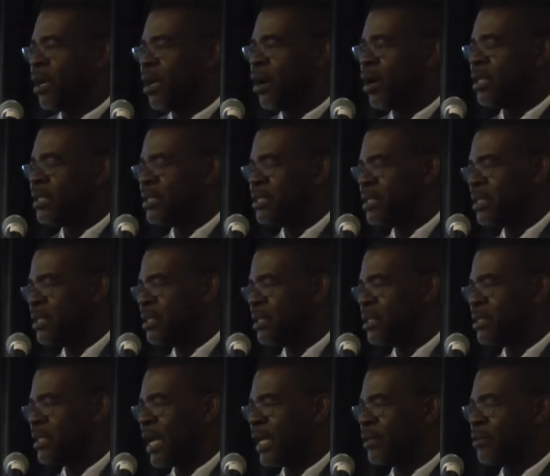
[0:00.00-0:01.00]
or
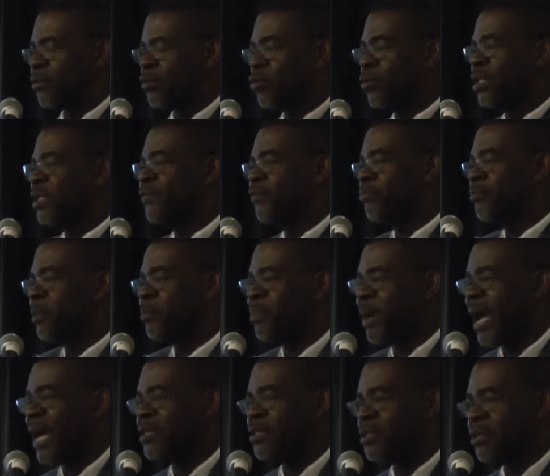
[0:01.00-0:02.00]
diseases that could even be
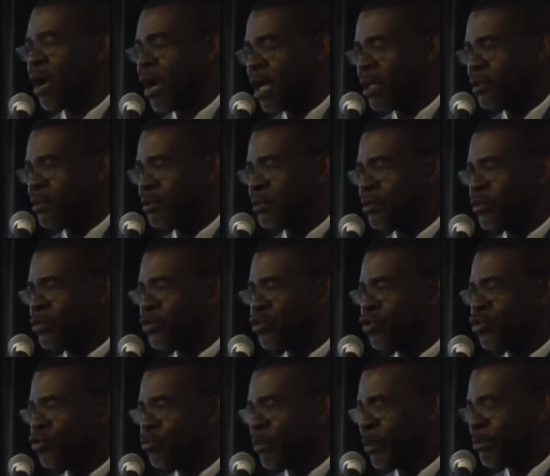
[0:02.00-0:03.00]
passed on to
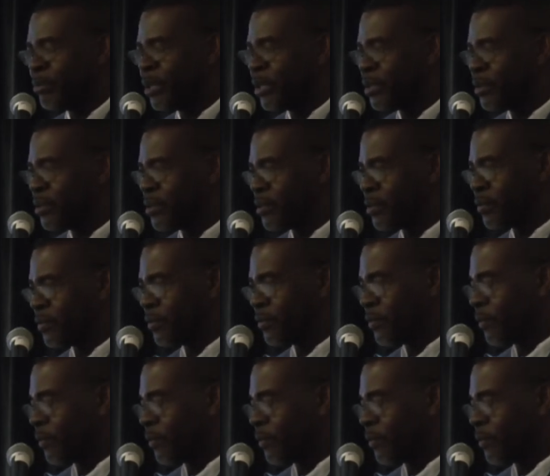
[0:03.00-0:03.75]
human beings.